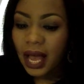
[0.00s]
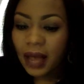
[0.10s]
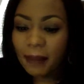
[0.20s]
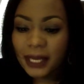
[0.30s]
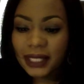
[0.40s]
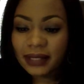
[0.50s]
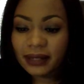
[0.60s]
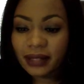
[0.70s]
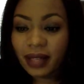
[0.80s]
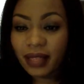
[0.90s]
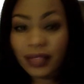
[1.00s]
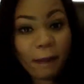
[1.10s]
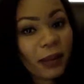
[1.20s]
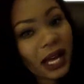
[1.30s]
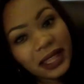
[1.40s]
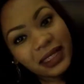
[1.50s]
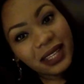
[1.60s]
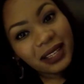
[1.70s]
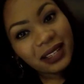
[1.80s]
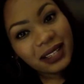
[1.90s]
Amidst the month
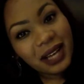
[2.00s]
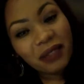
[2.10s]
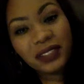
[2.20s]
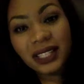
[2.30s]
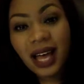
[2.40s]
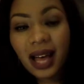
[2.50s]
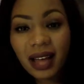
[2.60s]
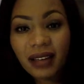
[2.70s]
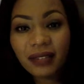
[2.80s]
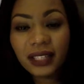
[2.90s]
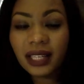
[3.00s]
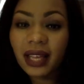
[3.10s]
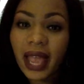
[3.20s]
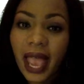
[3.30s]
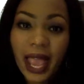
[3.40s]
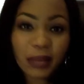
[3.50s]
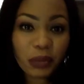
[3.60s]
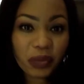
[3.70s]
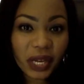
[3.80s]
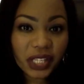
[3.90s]
of love,
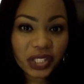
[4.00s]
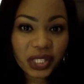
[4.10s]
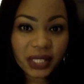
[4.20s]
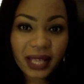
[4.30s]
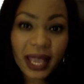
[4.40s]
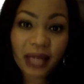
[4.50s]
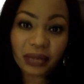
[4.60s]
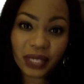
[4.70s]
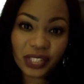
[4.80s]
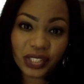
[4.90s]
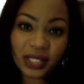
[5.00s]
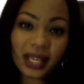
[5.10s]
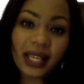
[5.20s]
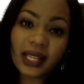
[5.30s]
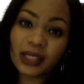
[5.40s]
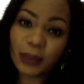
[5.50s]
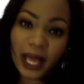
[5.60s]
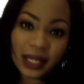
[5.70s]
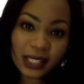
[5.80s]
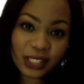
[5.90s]
admiration, adoration, and
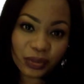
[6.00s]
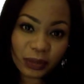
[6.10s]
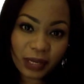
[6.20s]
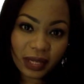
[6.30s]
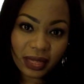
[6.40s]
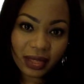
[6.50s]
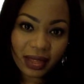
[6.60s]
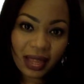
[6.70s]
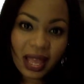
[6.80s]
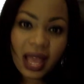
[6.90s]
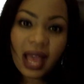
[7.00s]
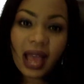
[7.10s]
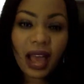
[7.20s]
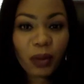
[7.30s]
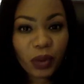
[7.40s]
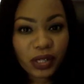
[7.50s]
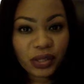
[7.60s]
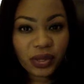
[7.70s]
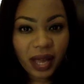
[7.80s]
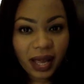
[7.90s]
Black History Month, I want
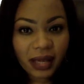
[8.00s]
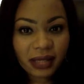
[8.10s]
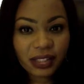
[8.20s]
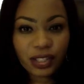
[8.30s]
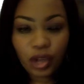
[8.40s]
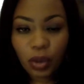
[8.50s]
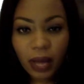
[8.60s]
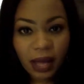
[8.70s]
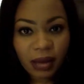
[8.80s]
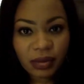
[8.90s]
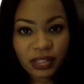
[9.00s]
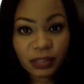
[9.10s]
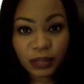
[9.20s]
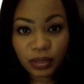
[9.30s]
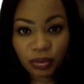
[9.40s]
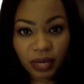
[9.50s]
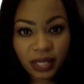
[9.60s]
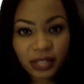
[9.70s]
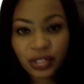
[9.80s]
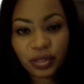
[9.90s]
you guys to go out, to be
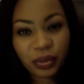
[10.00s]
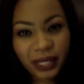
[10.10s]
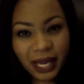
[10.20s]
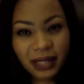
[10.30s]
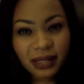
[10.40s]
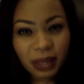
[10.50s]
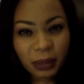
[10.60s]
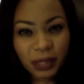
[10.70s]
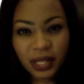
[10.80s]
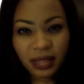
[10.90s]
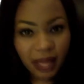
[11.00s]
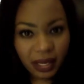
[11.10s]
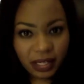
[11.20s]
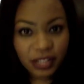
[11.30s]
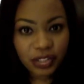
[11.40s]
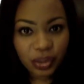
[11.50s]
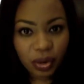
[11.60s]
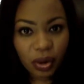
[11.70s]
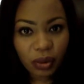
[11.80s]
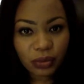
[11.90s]
great, to create something that is your
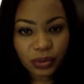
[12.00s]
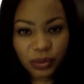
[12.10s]
own.